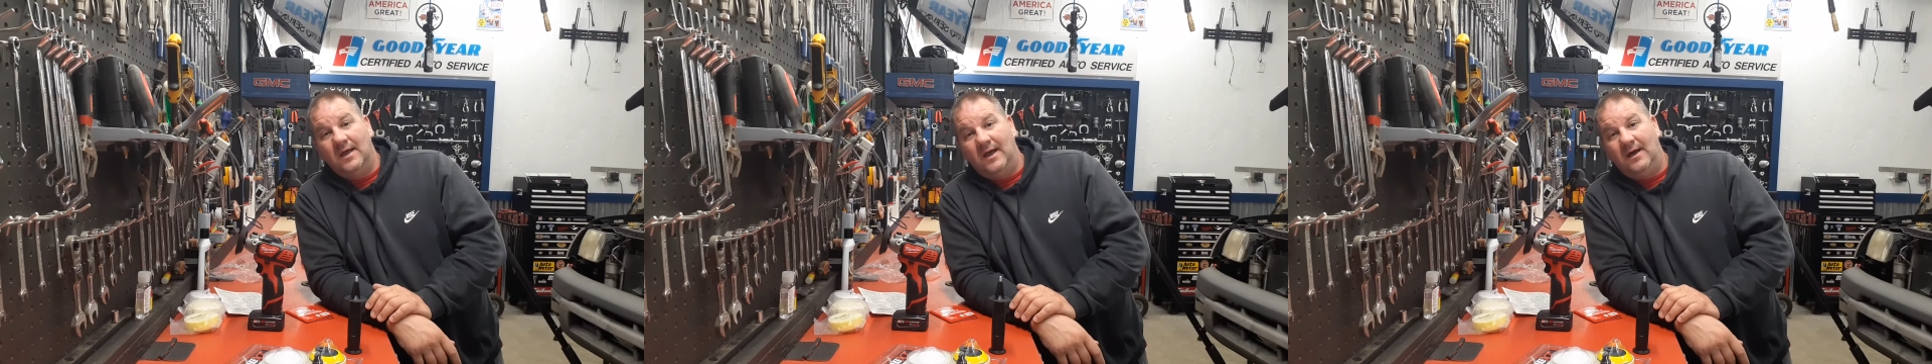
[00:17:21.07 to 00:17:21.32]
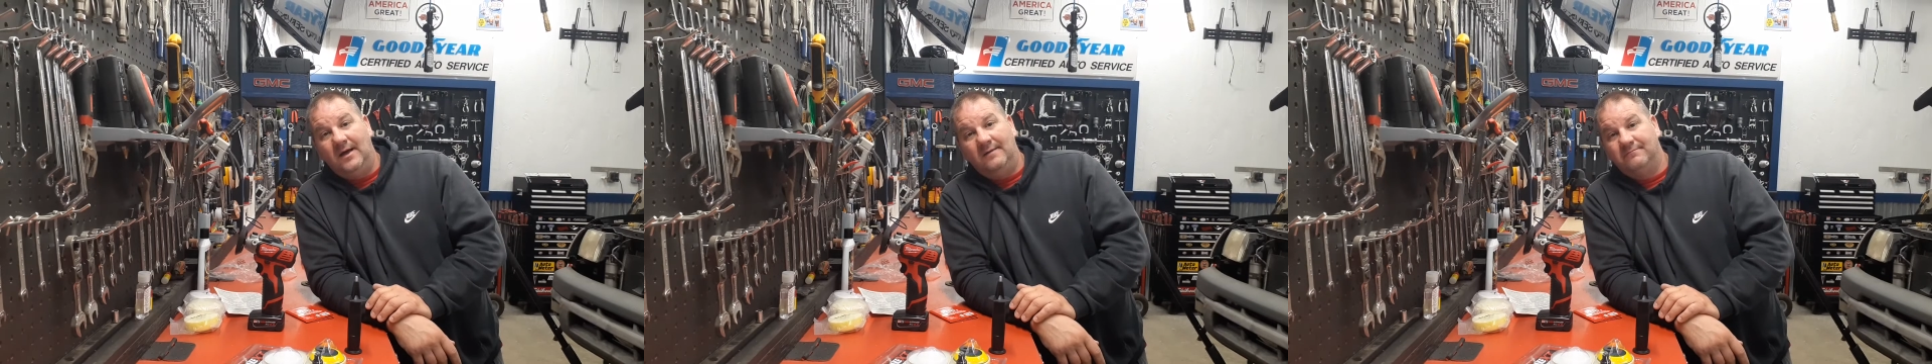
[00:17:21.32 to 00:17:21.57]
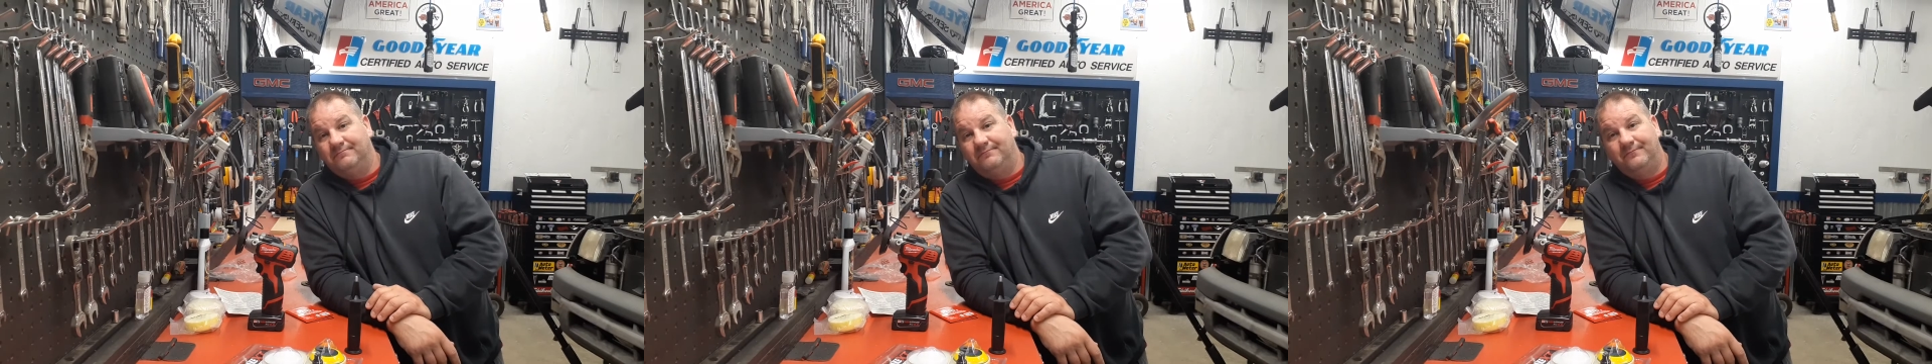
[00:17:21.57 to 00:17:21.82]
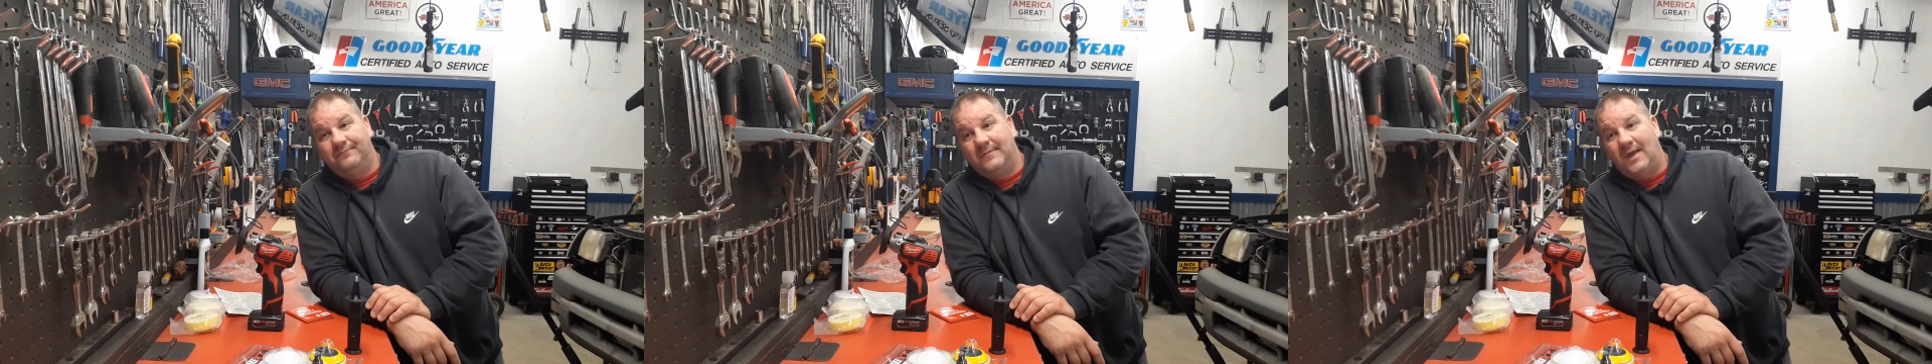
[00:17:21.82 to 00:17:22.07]

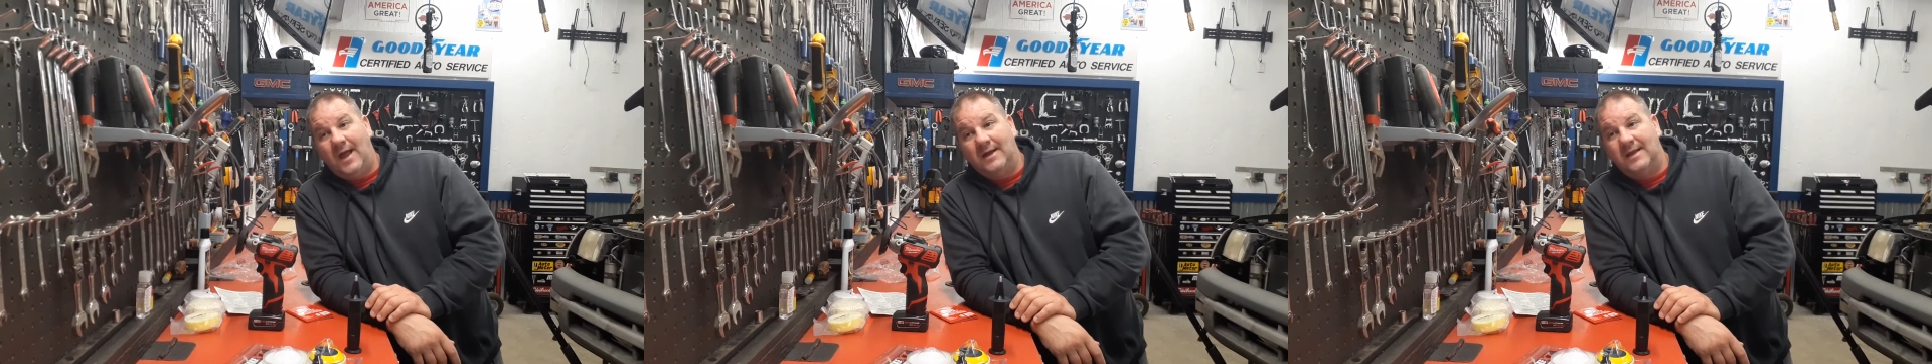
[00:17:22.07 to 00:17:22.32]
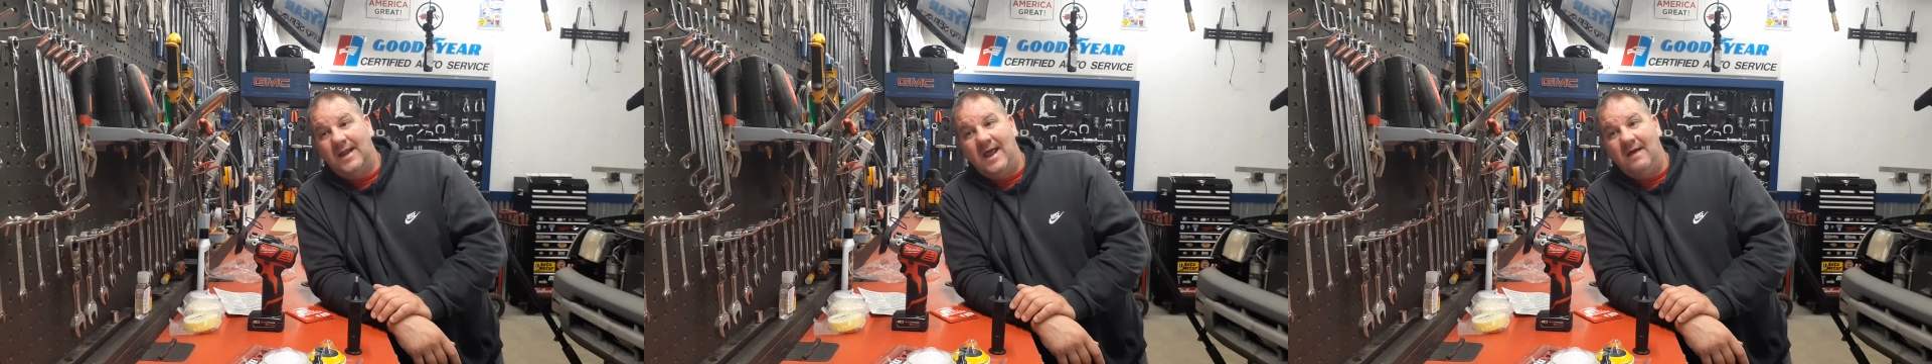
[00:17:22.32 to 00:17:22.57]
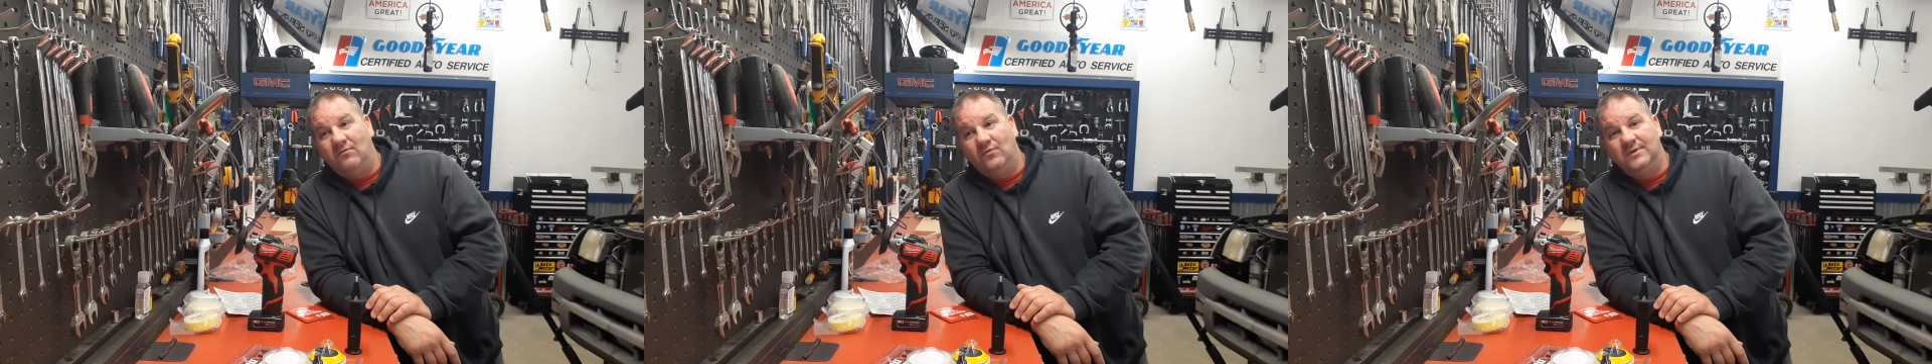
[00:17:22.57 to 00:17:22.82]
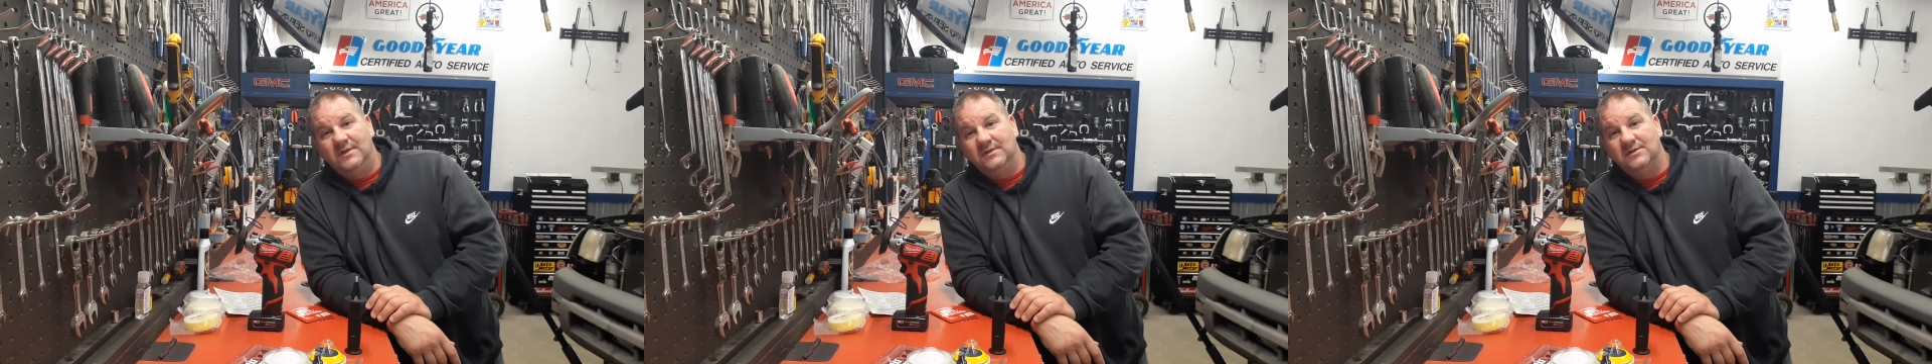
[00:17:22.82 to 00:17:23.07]
I can have it within